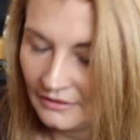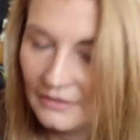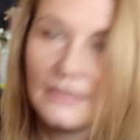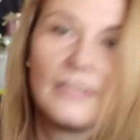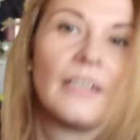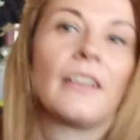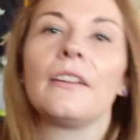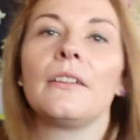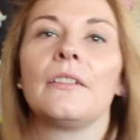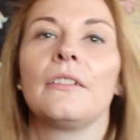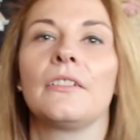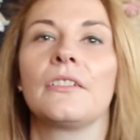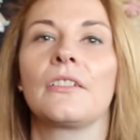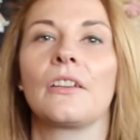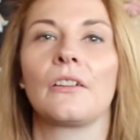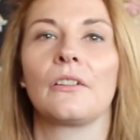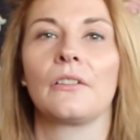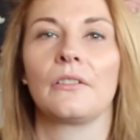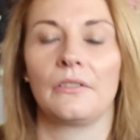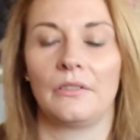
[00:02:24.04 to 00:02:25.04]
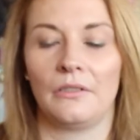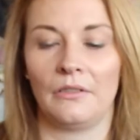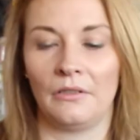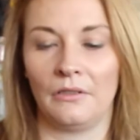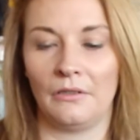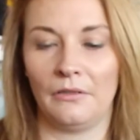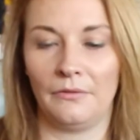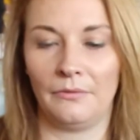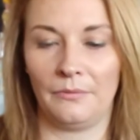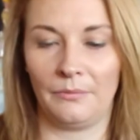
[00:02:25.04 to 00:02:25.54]
So you start
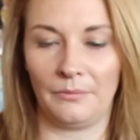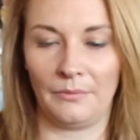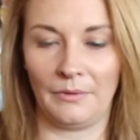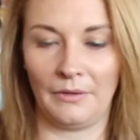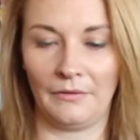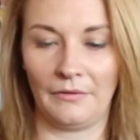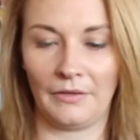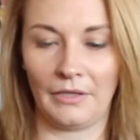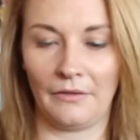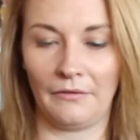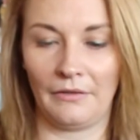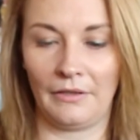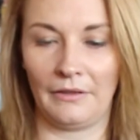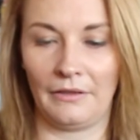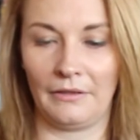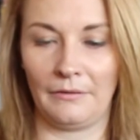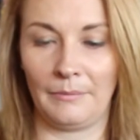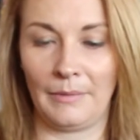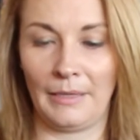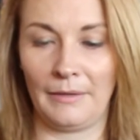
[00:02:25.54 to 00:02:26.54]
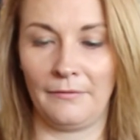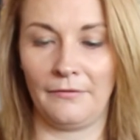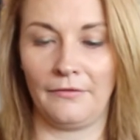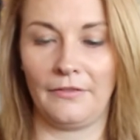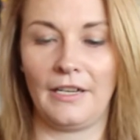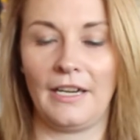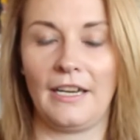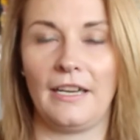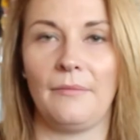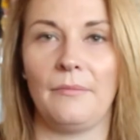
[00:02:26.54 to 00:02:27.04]
off with going around the main
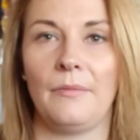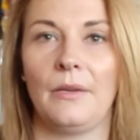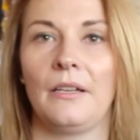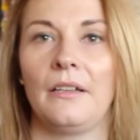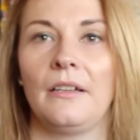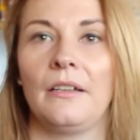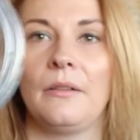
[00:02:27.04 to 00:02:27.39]
frame